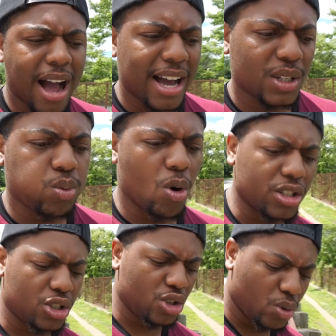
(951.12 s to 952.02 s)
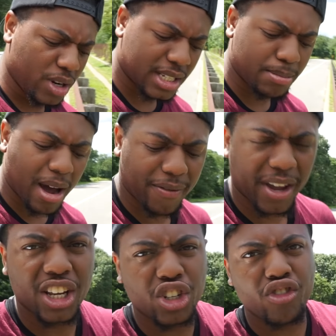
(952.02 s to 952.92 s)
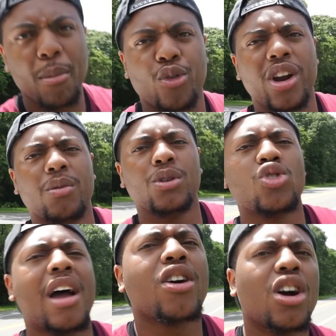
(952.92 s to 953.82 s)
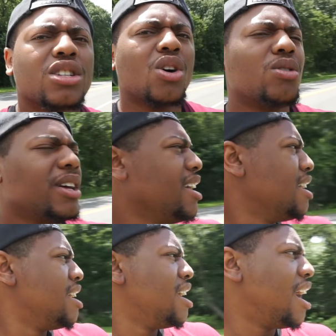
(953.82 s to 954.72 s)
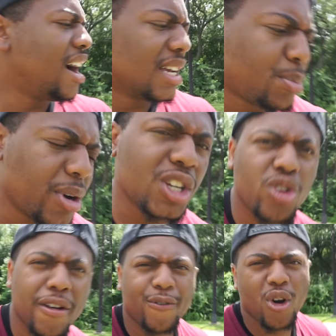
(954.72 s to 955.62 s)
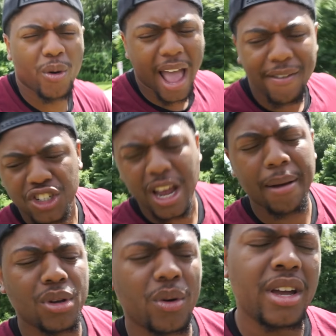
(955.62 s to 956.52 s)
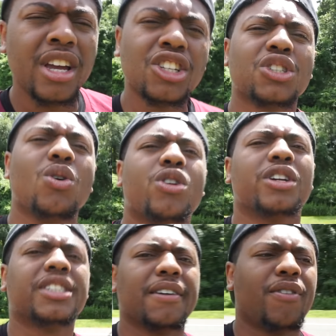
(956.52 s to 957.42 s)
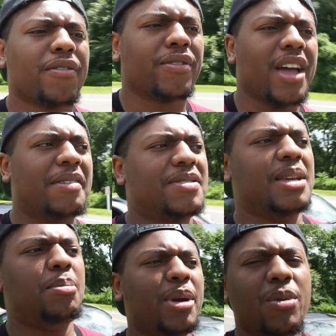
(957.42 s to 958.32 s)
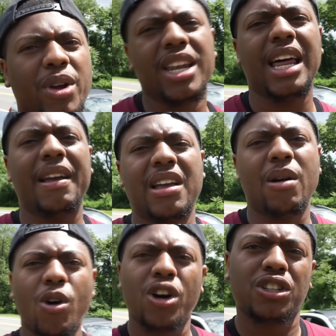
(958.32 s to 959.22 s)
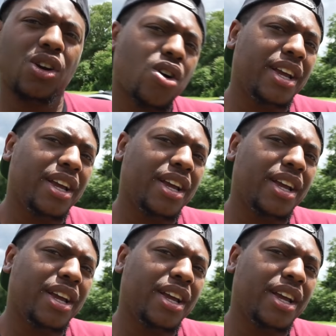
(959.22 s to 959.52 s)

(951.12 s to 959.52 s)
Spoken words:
guys want to do this modification, remember, rear wheel drive cars only. It's pretty straightforward. Have a shop do it. Just order stuff off of FCP where you get lifetime warranty, or